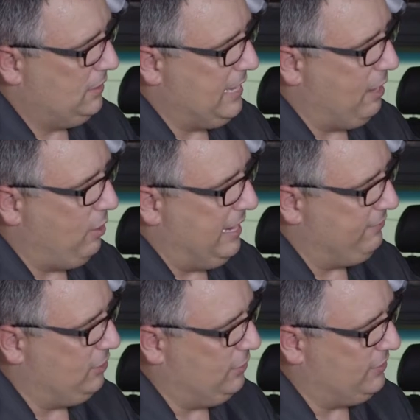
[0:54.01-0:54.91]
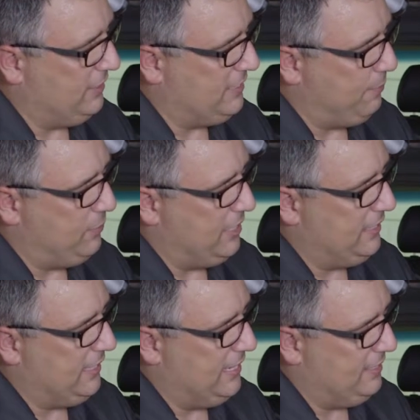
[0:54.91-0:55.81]
And now all I have to do is hit that
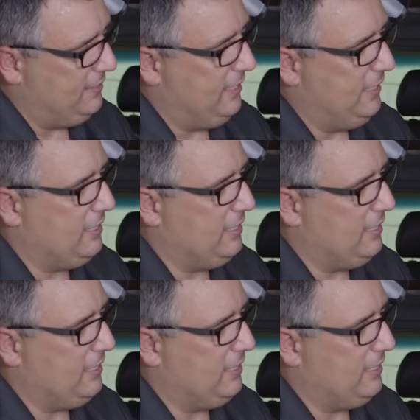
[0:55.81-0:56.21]
button again